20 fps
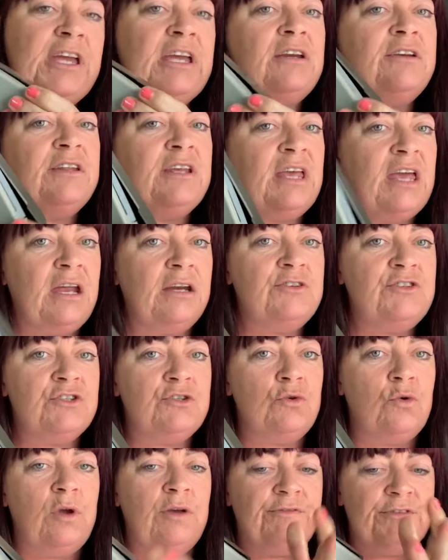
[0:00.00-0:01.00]
Everybody
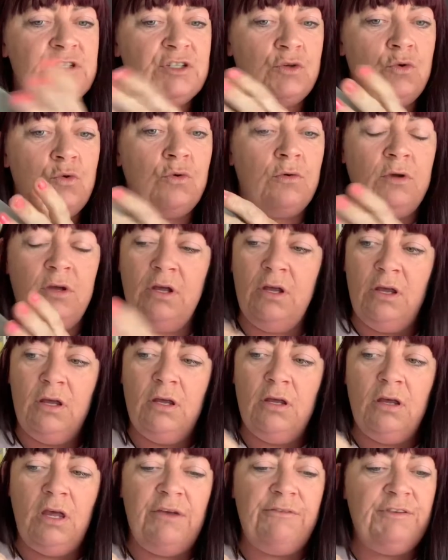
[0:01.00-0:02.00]
loves a punch,
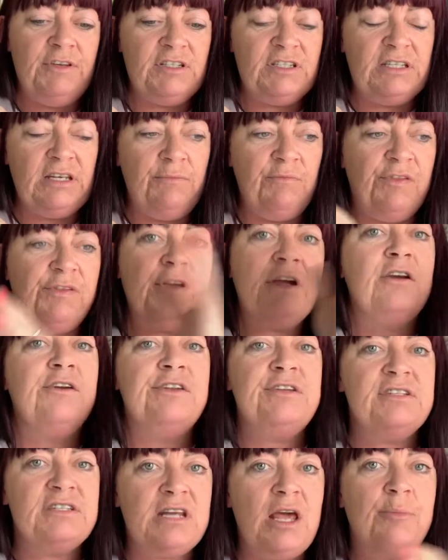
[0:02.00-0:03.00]
and they're really easy to
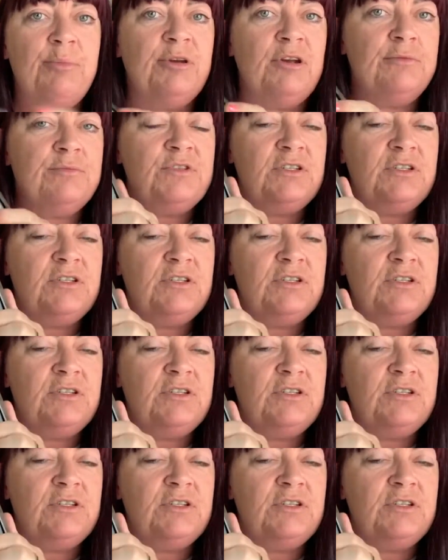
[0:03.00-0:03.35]
use.